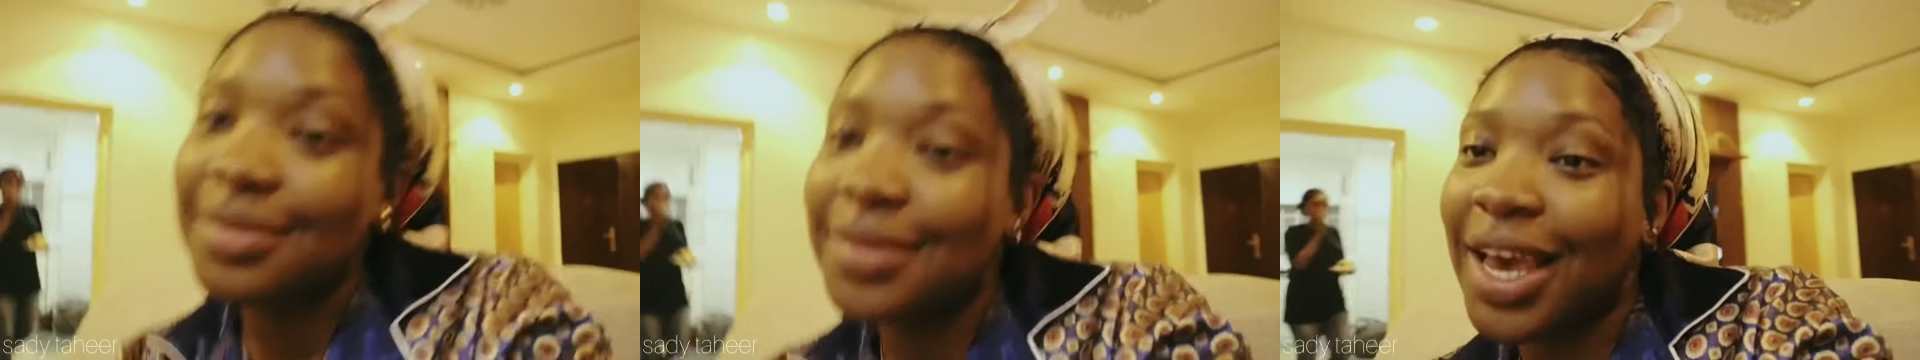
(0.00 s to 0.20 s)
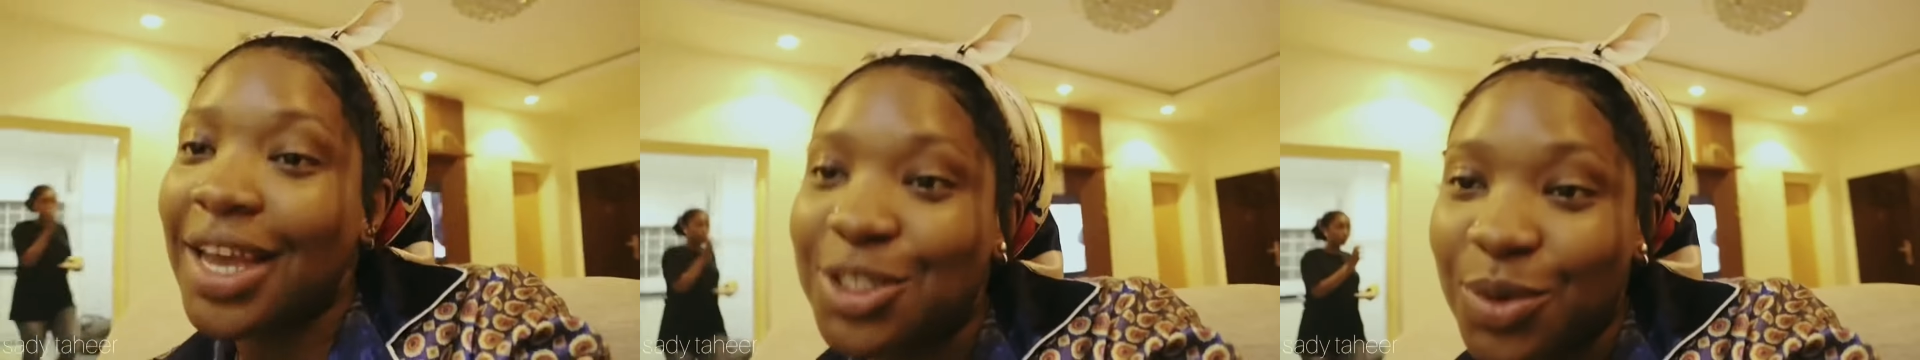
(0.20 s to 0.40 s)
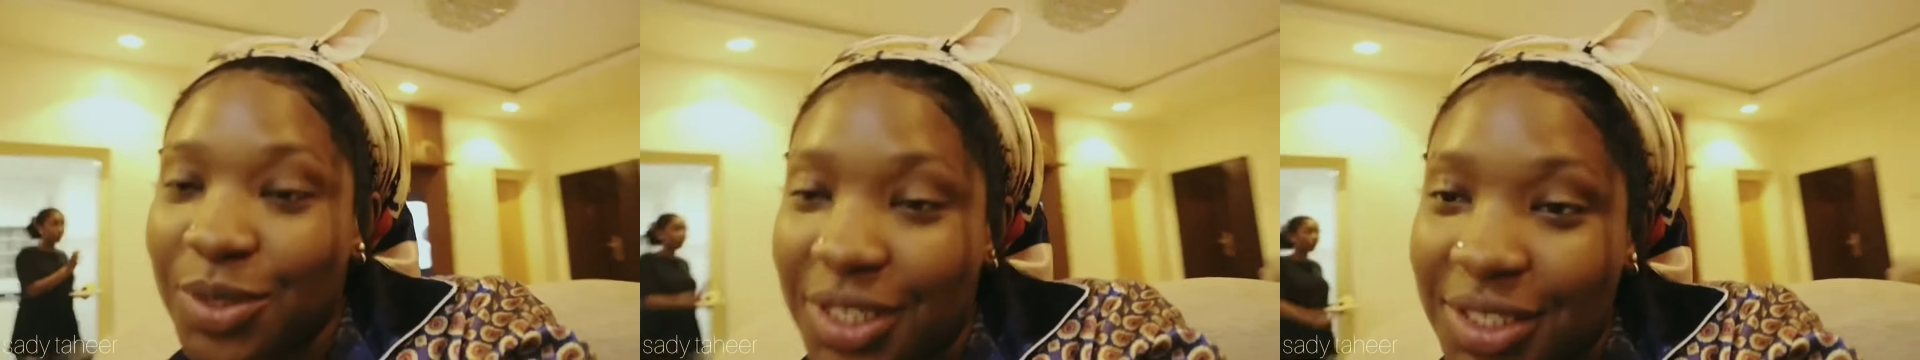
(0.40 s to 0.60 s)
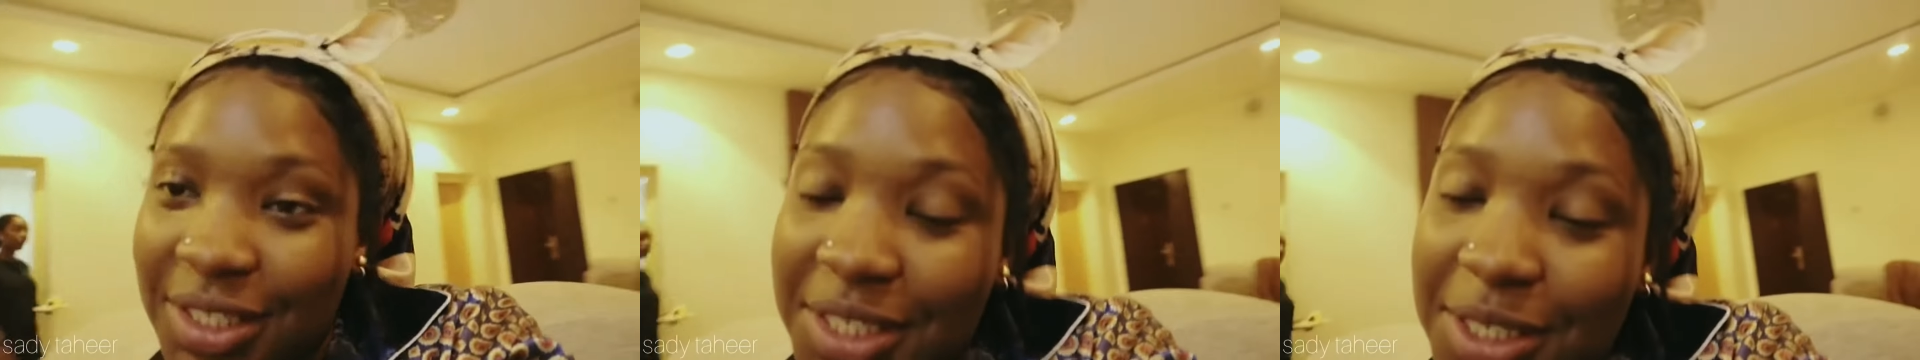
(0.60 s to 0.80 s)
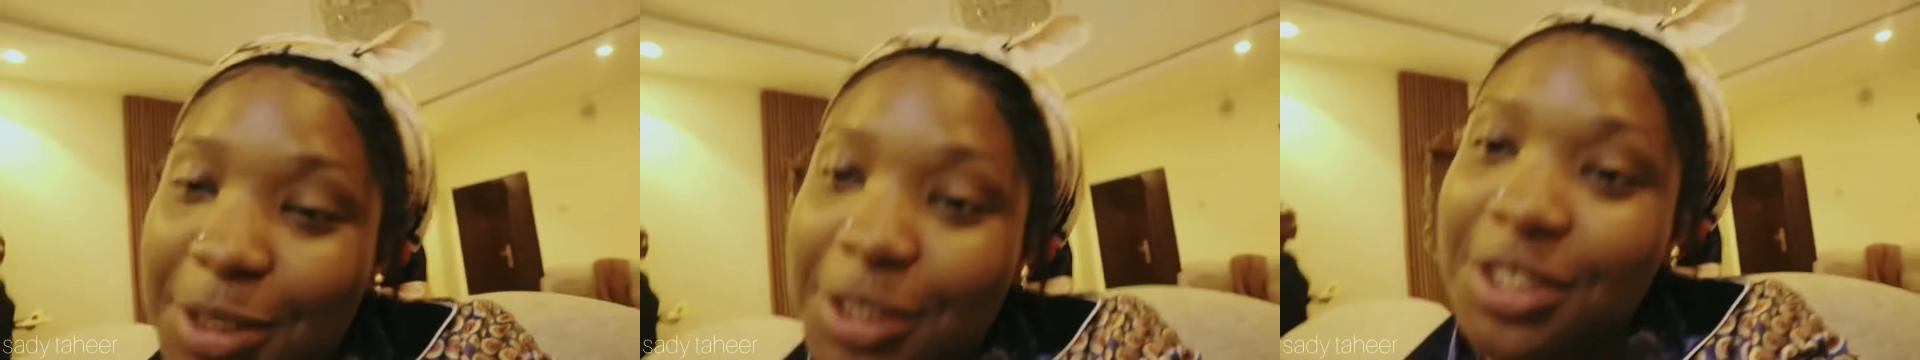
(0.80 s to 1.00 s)
I just wanted to
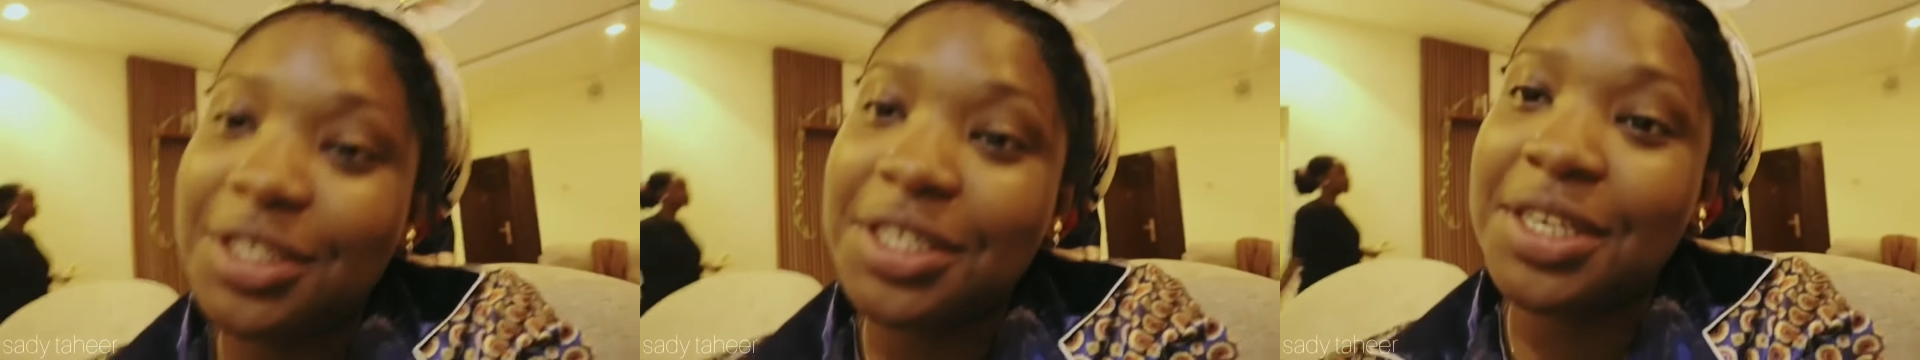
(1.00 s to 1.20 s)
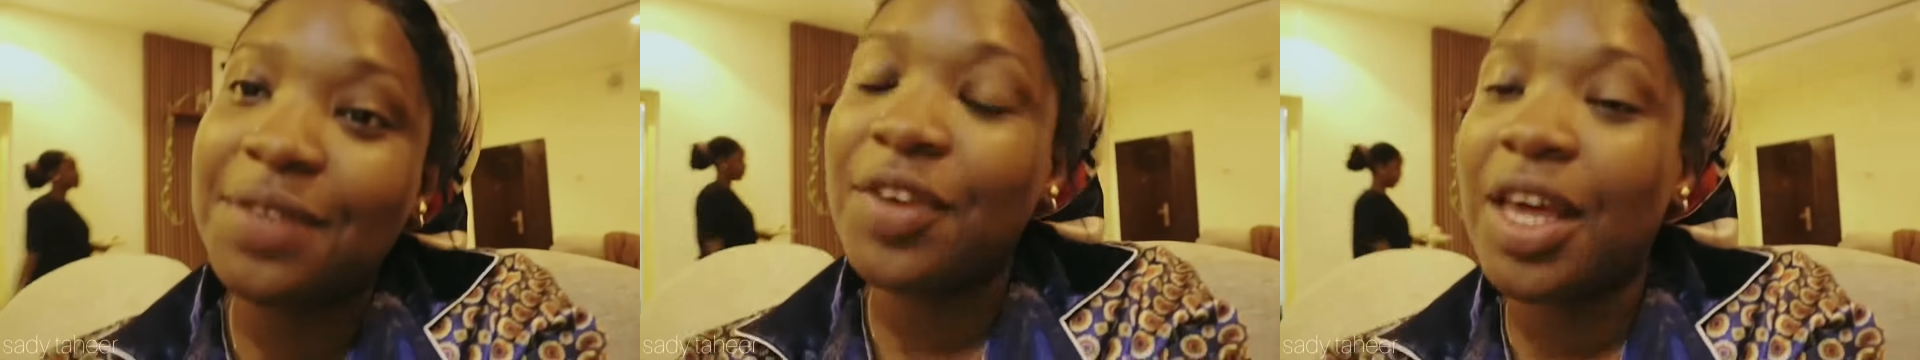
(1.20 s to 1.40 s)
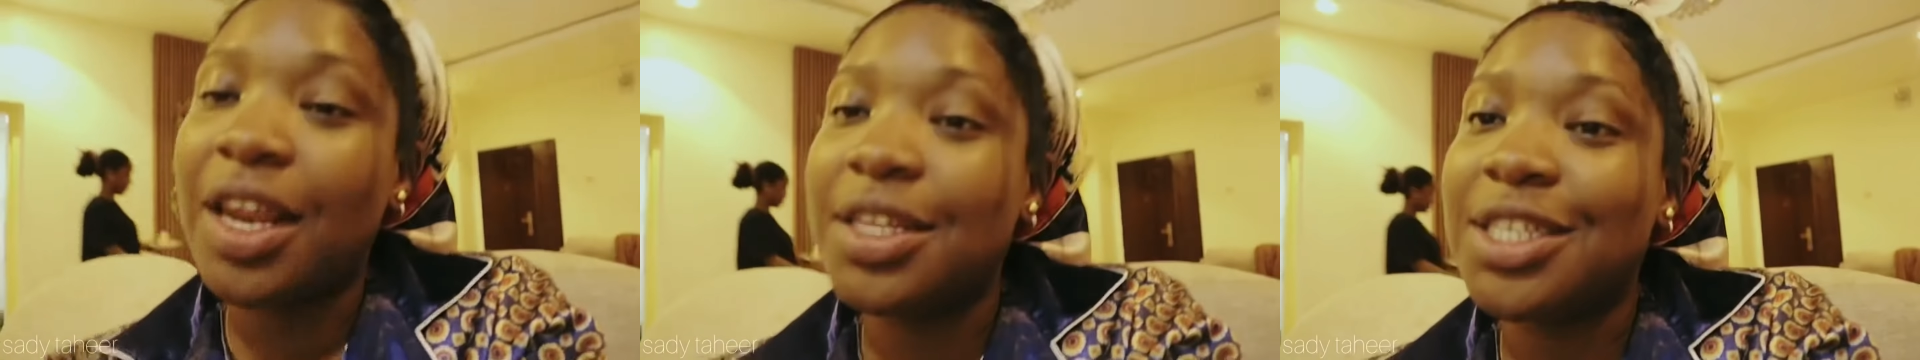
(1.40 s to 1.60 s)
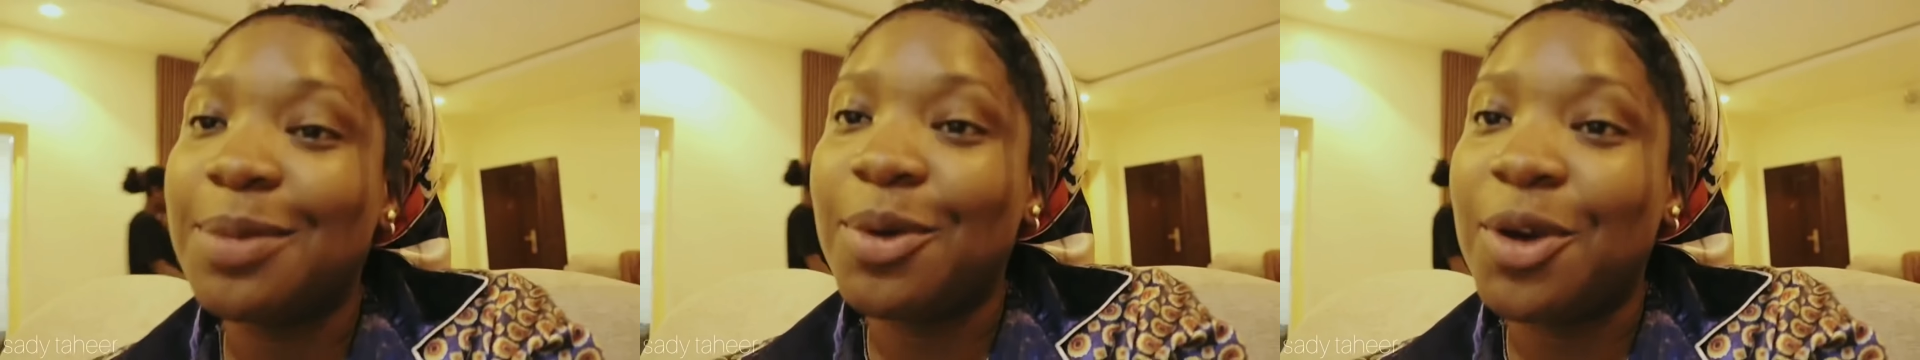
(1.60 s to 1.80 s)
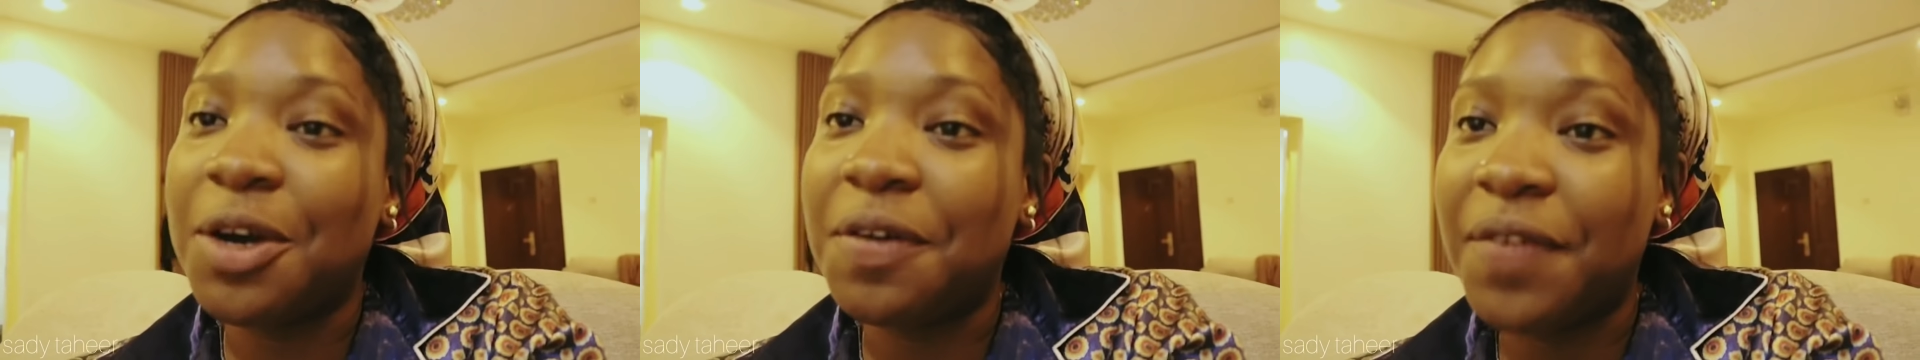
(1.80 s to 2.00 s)
give you a little
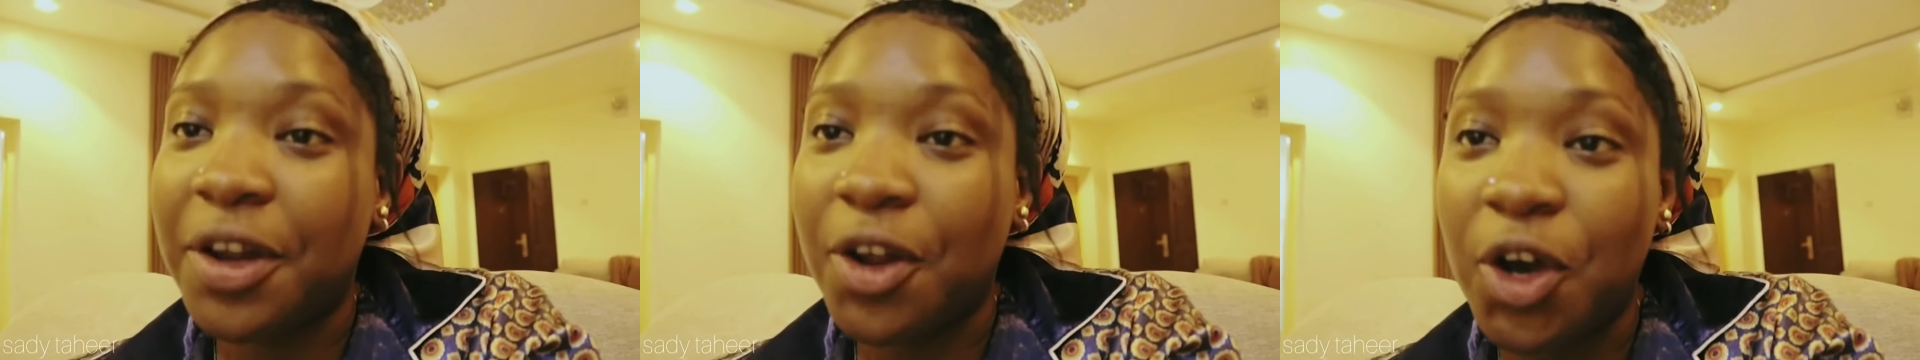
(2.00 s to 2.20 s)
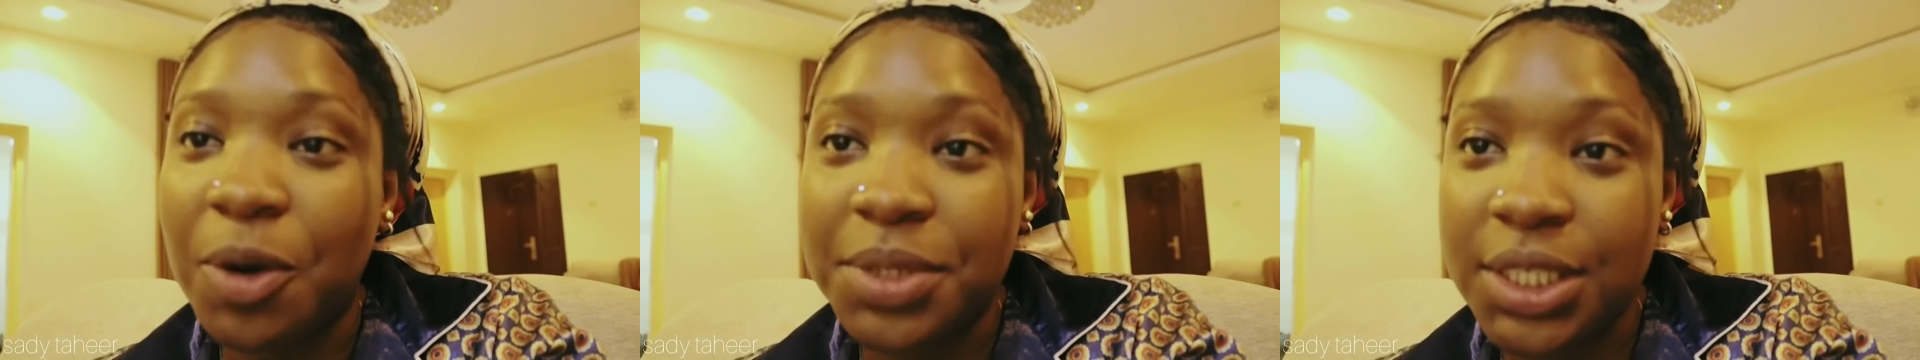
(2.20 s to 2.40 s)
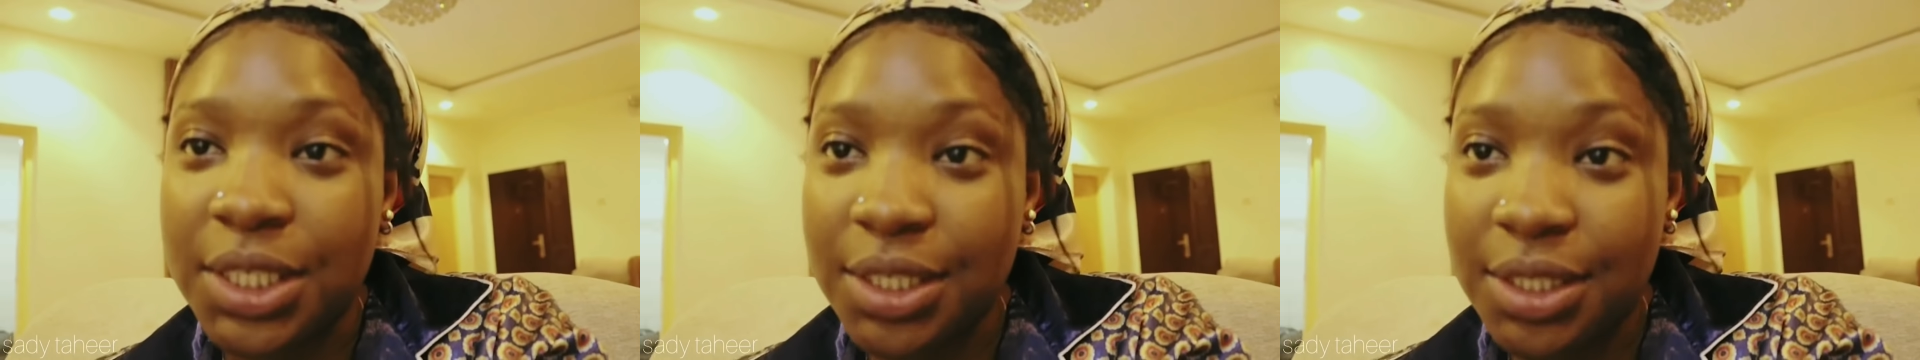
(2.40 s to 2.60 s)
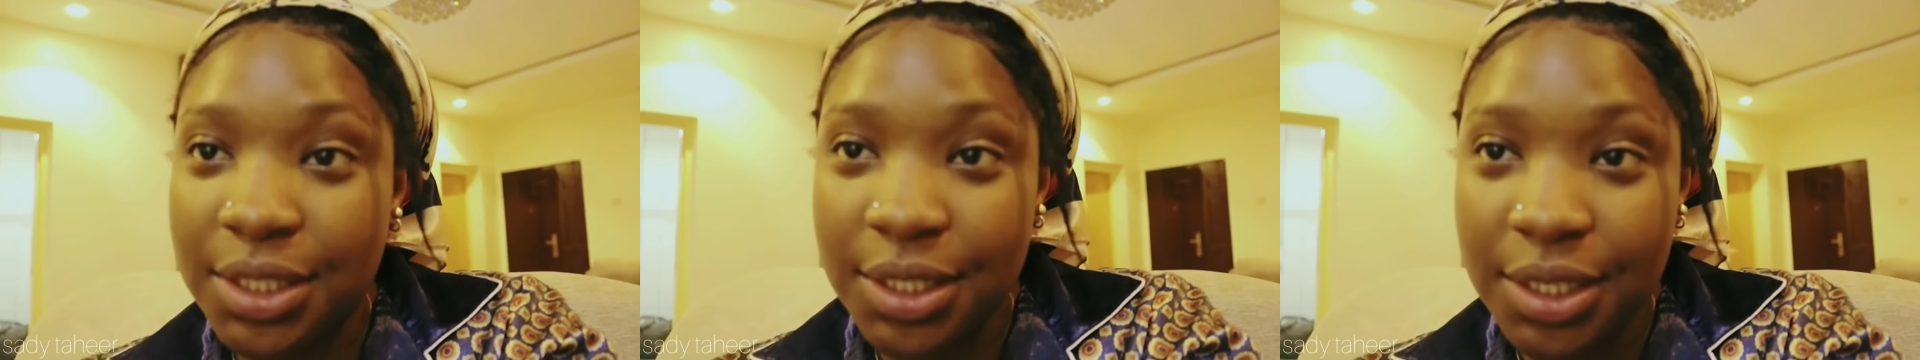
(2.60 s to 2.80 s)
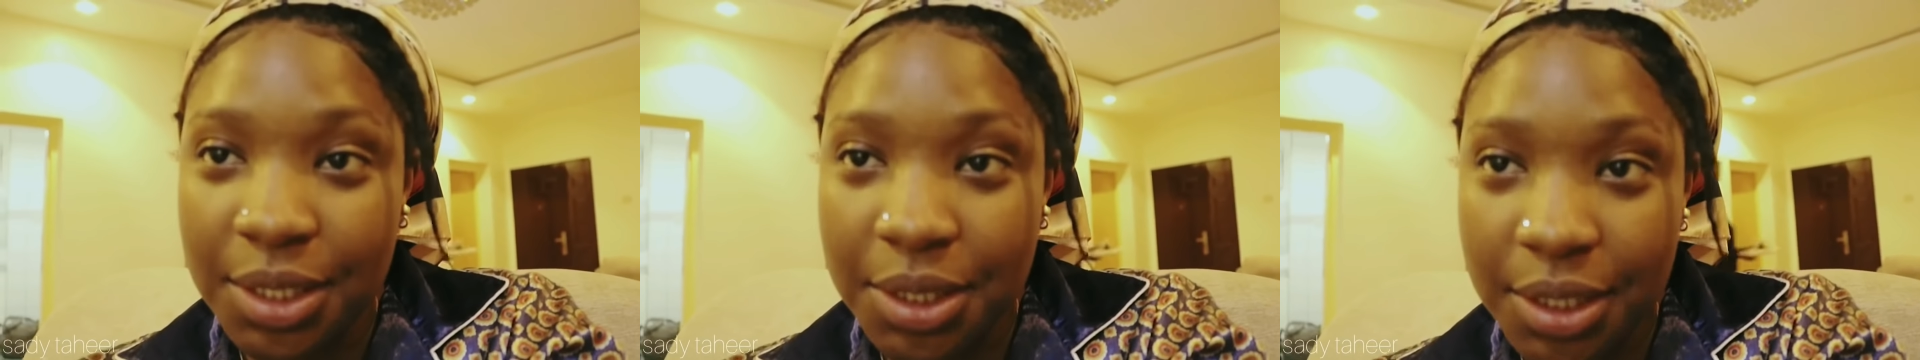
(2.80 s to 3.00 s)
bit of an update.